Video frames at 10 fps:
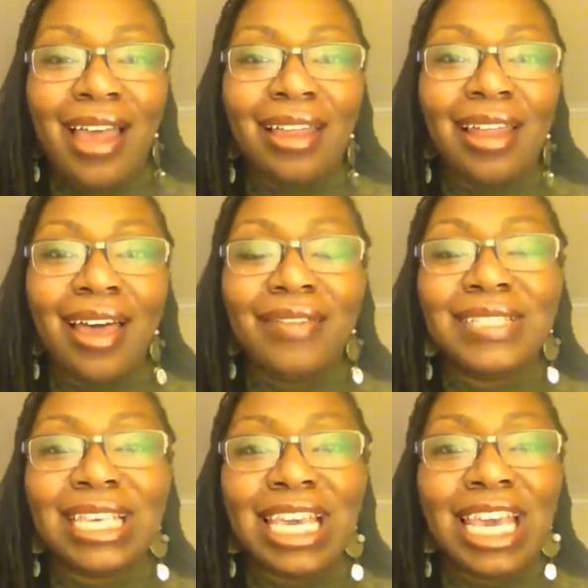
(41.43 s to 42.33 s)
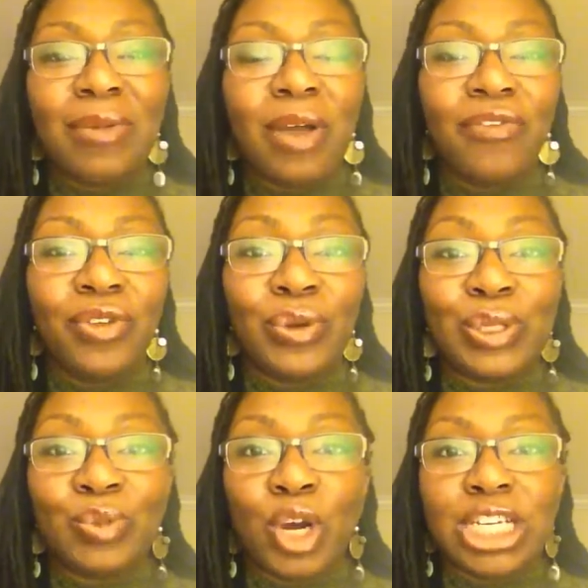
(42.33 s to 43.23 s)
I love seeing what
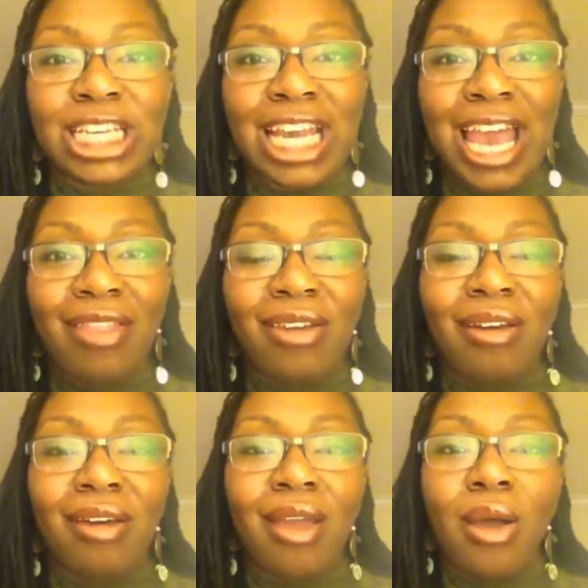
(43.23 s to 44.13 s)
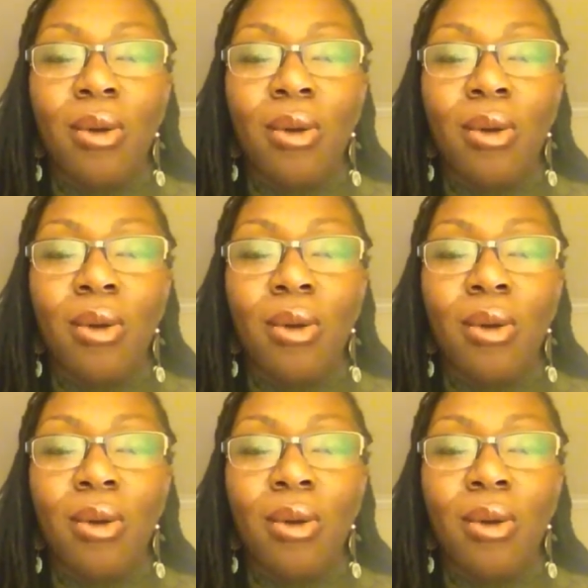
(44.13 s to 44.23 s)
foods work together,